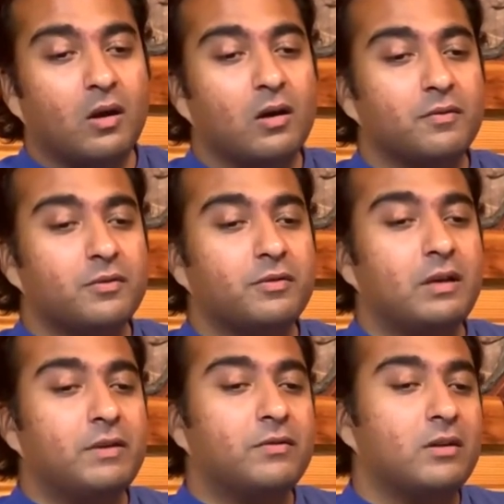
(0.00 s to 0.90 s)
of
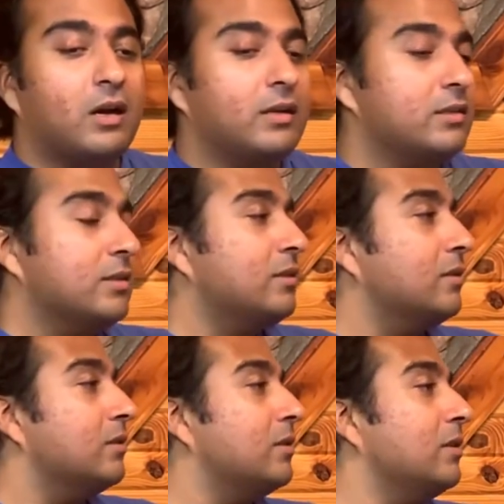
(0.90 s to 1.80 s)
craving for
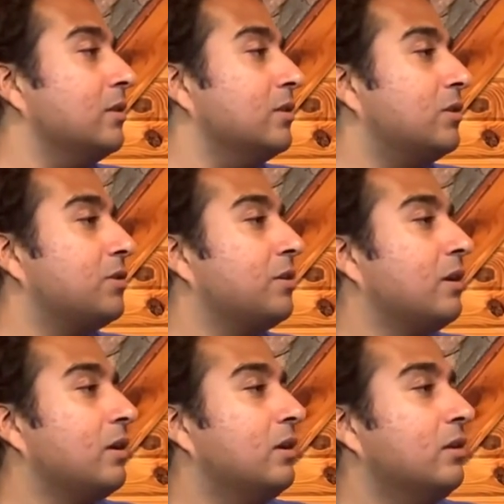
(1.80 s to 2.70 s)
non-existence is
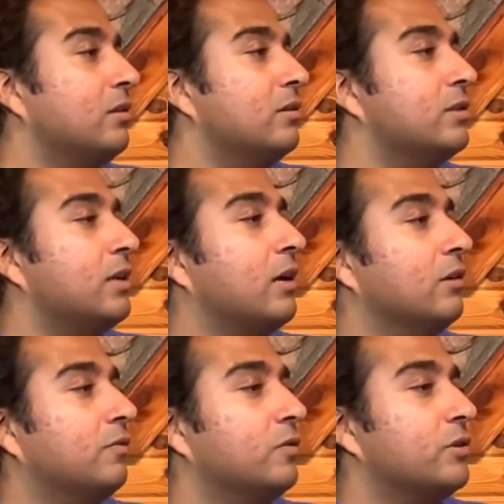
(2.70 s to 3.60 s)
the
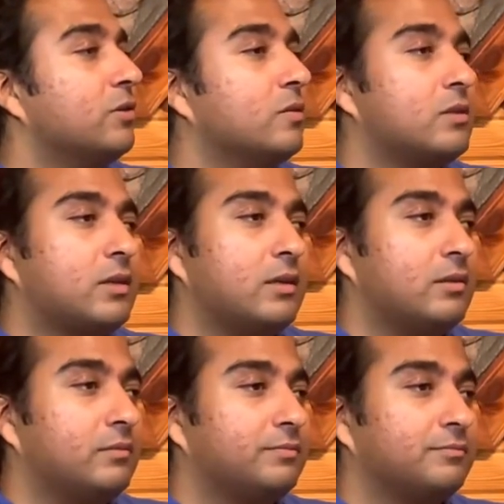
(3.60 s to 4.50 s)
desire for
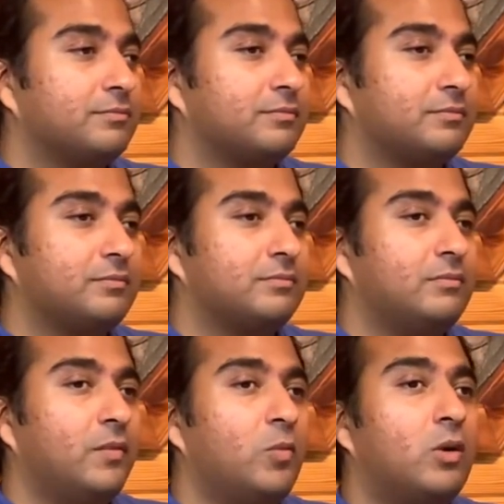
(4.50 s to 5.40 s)
suicide,
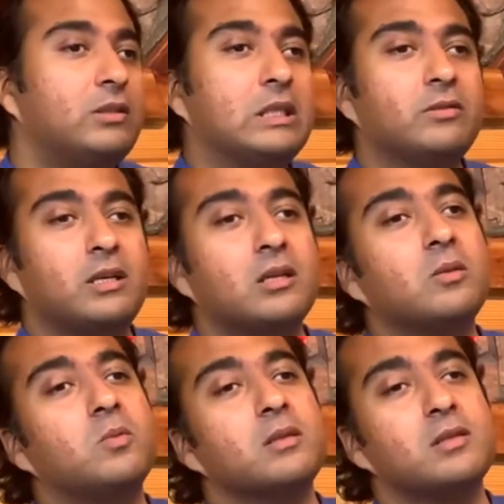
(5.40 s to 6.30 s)
wanting to
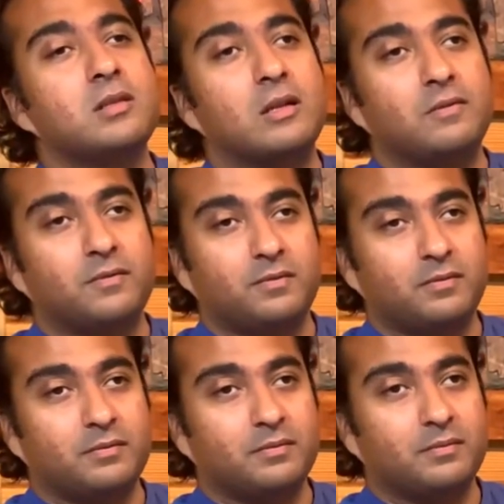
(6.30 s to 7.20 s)
kill oneself.